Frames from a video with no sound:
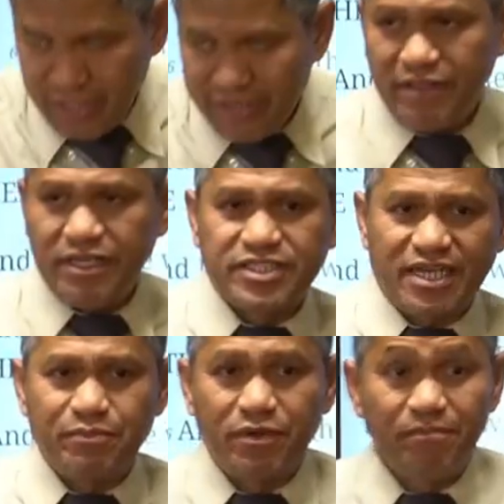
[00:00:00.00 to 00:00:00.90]
give you the
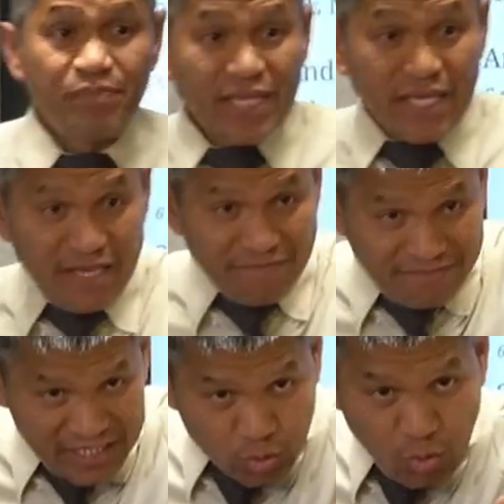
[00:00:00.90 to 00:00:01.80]
example. If
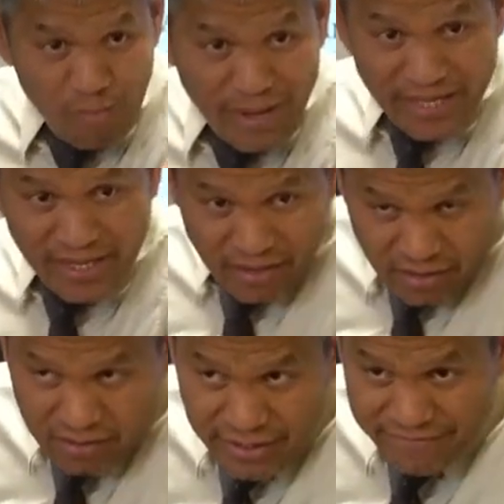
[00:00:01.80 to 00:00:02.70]
this woman here
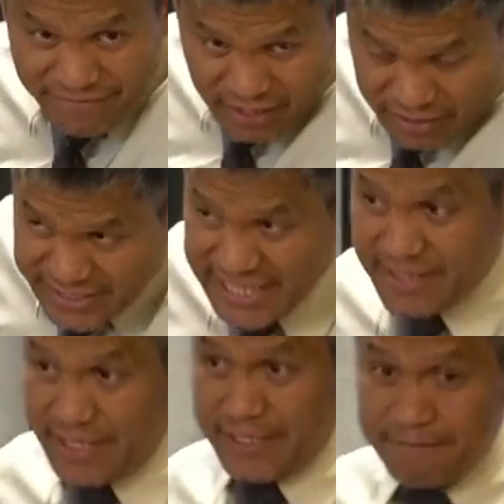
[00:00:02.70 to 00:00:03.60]
in front
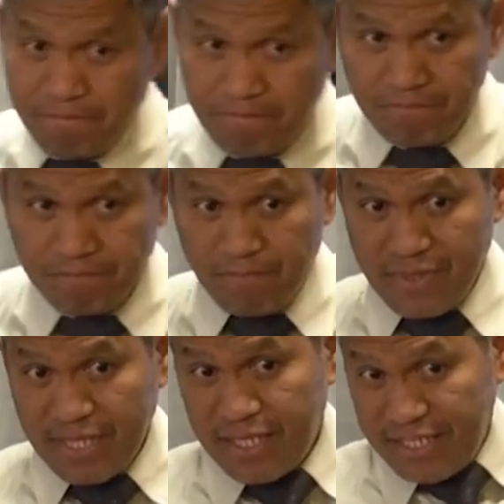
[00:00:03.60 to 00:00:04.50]
sitting
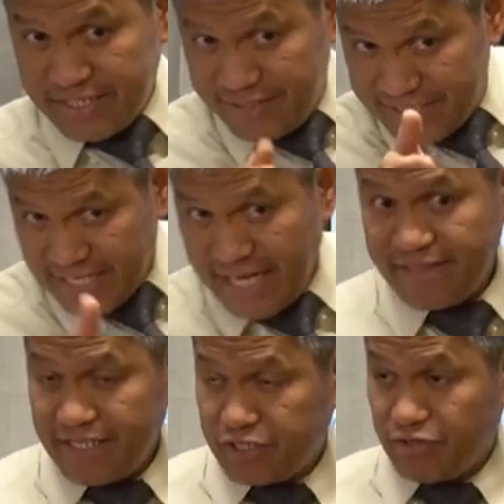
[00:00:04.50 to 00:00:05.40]
is dressed like
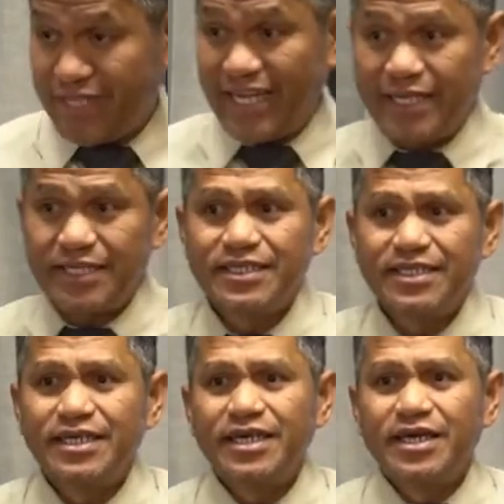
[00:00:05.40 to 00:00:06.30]
this today,
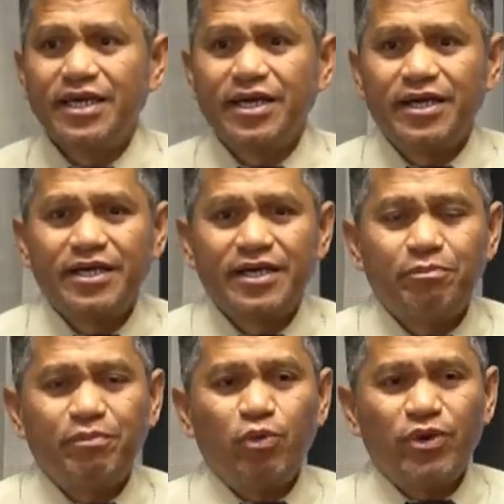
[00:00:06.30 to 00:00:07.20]

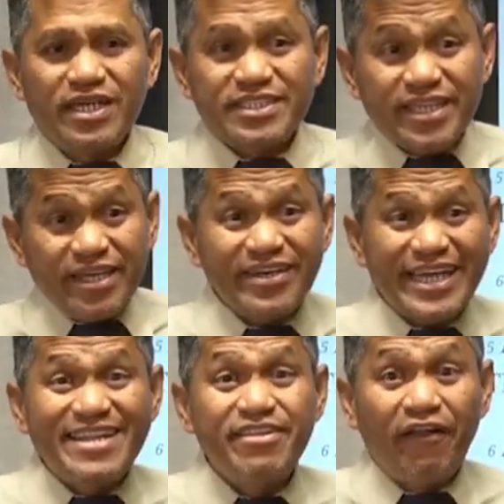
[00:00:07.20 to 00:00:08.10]
but when I see her
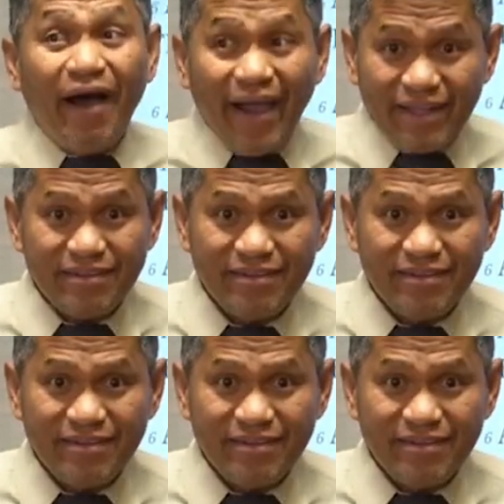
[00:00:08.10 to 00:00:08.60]
in the night,